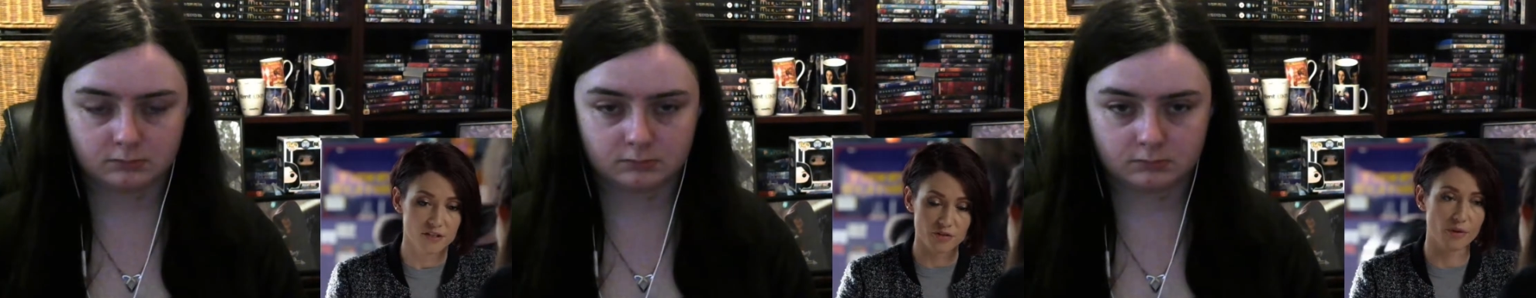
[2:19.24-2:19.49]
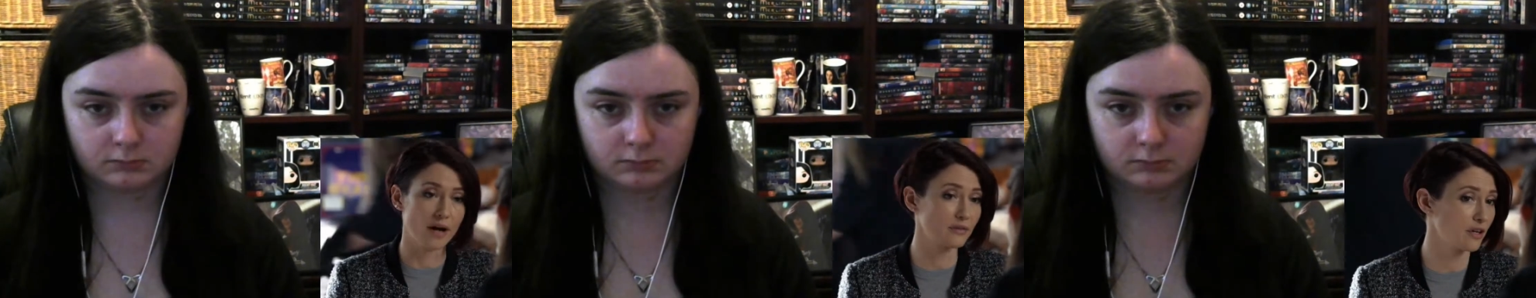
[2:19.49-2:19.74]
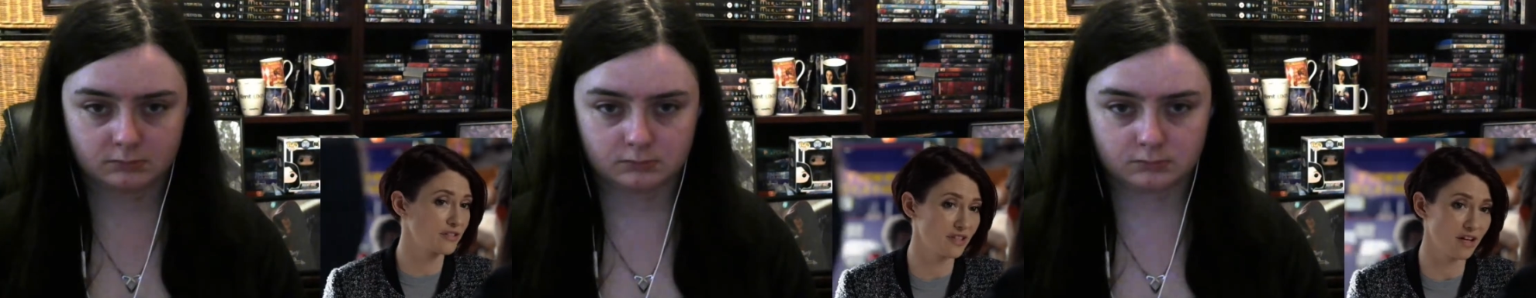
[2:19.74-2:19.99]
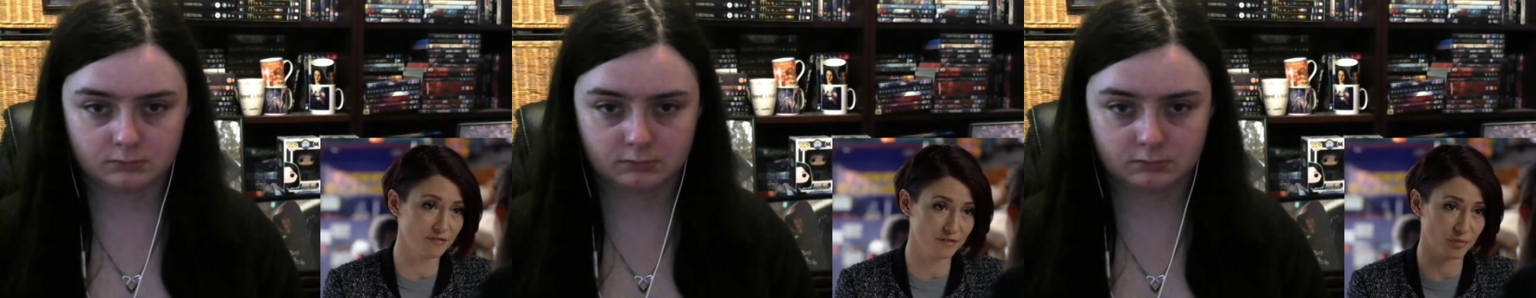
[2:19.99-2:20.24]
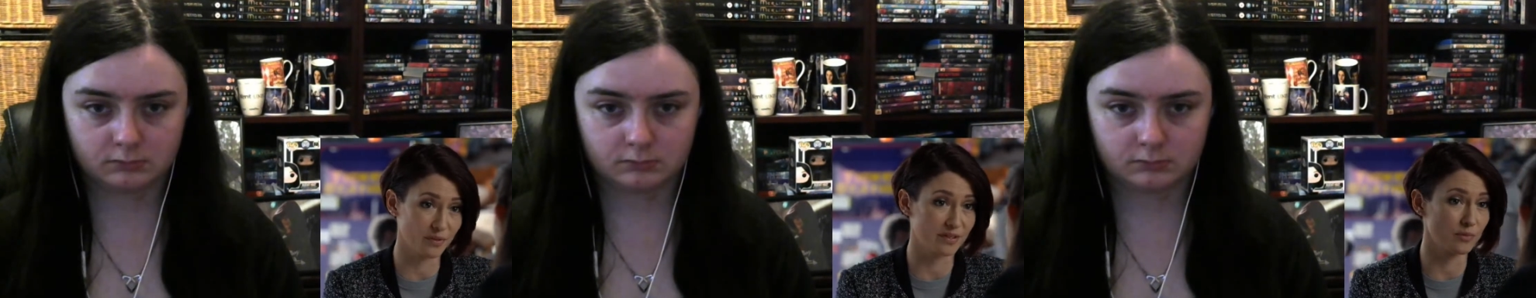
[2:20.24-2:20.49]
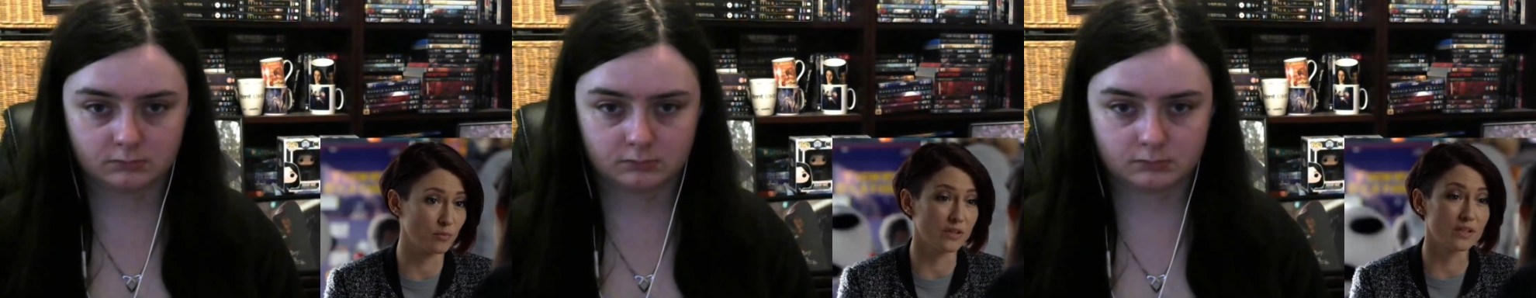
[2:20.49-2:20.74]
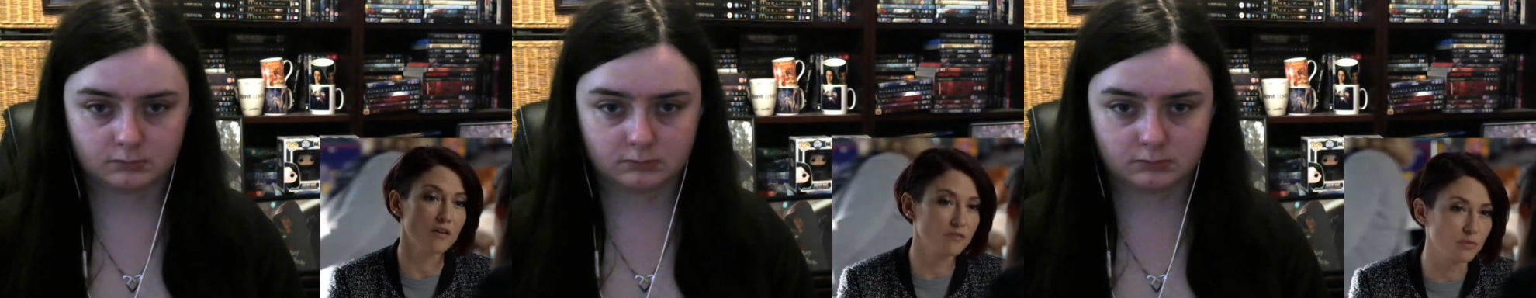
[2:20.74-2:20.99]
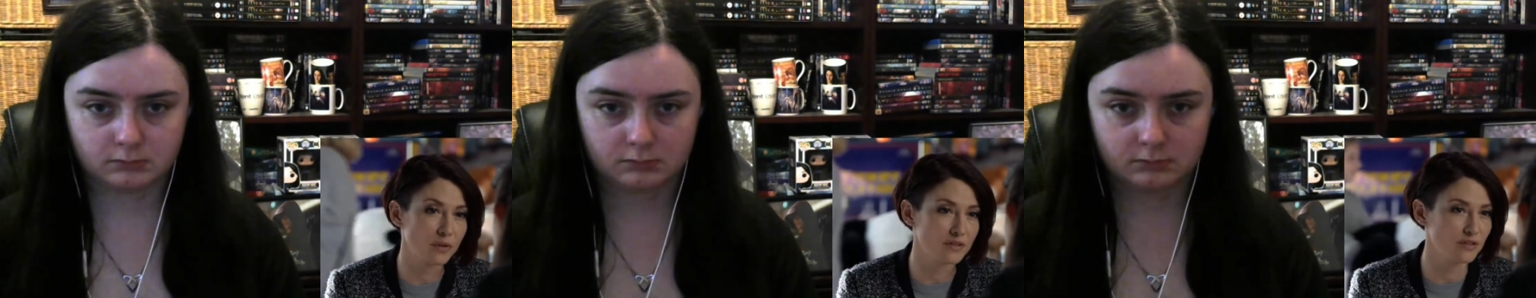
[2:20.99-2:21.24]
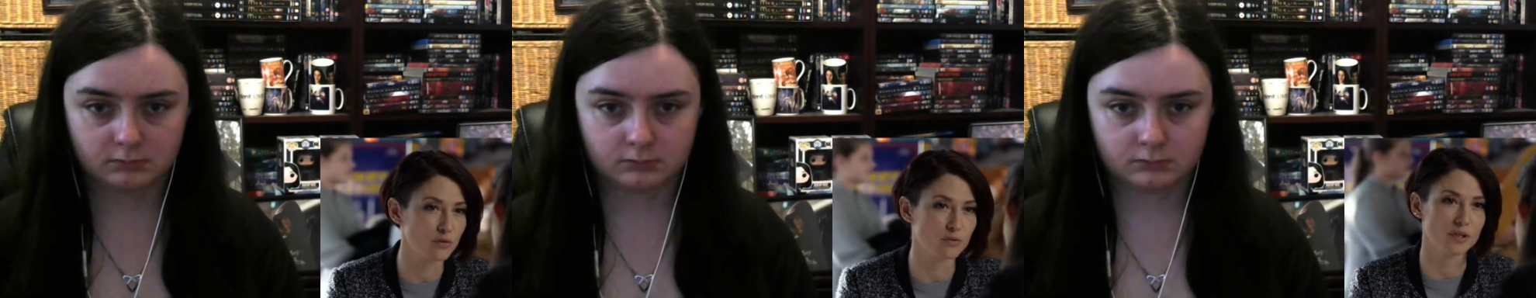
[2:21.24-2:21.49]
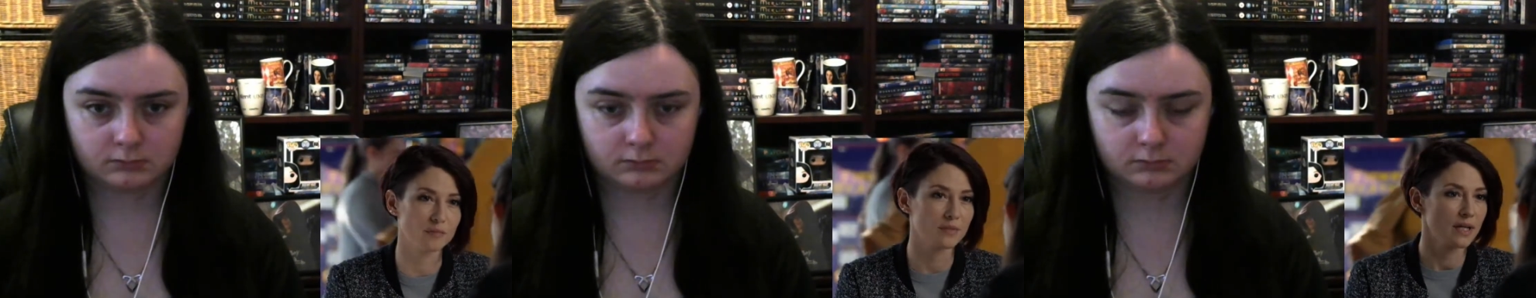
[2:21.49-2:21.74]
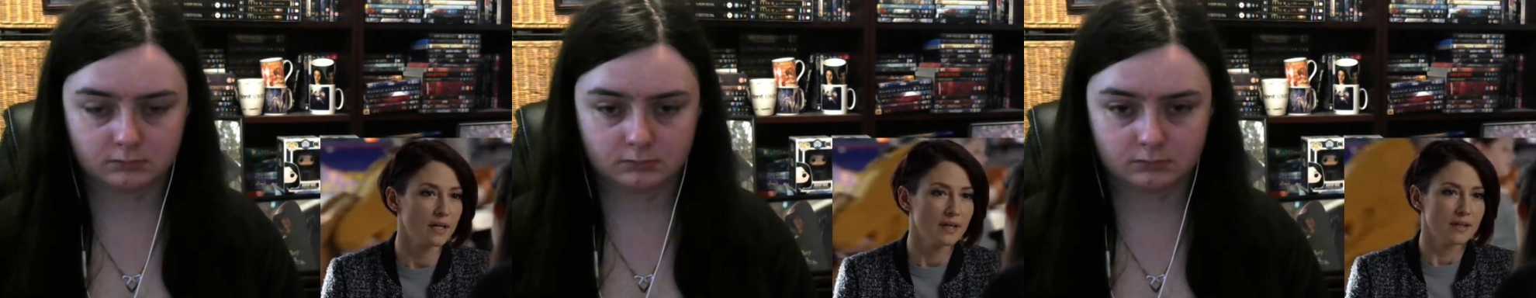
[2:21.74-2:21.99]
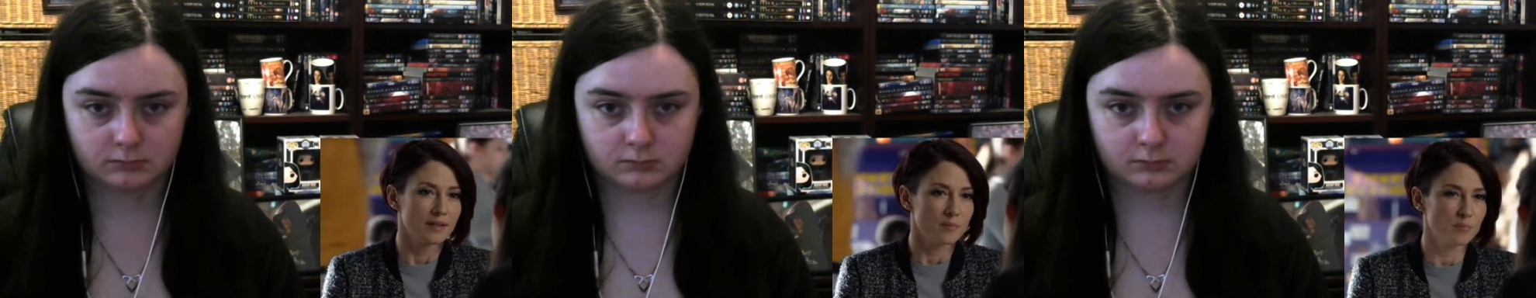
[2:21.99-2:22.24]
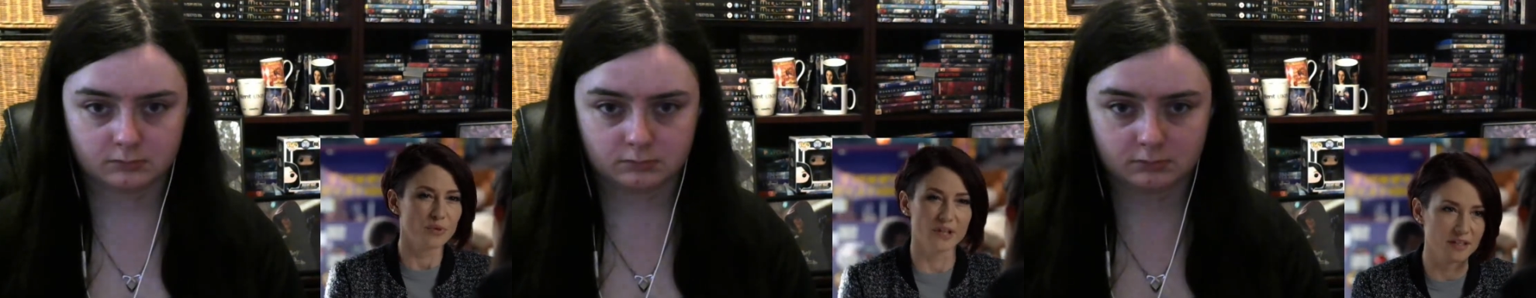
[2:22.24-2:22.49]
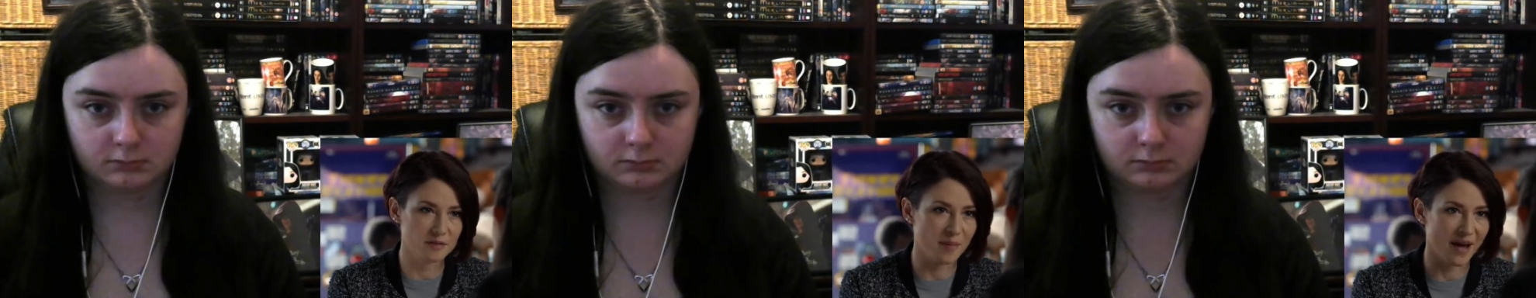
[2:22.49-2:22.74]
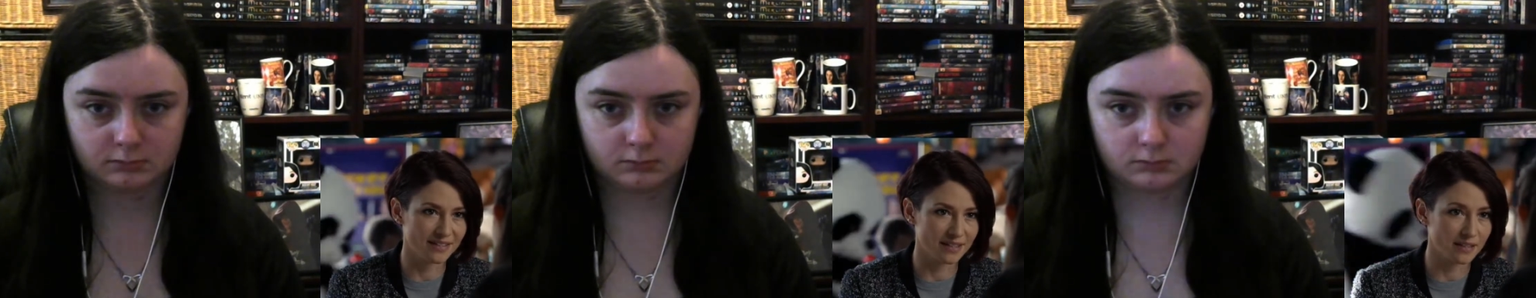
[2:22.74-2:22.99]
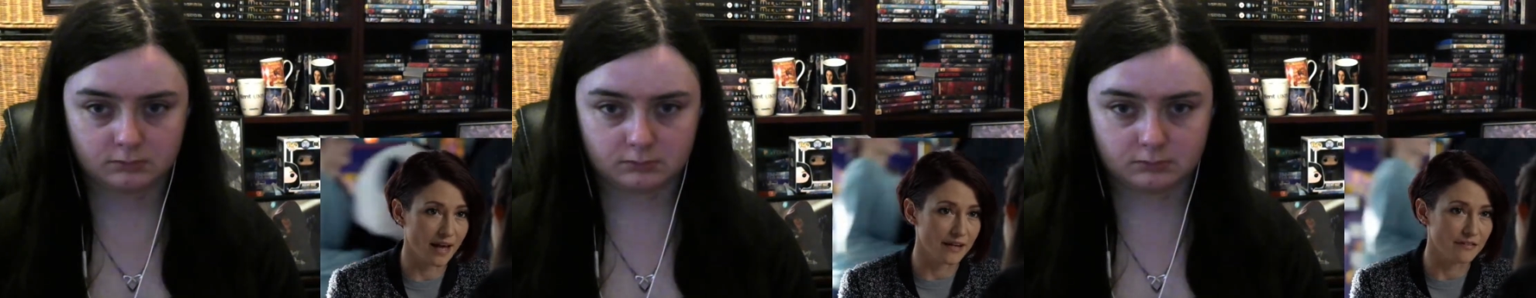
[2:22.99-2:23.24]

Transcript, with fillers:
Speaker 1: Surround ourselves with with loved ones who can bring us back to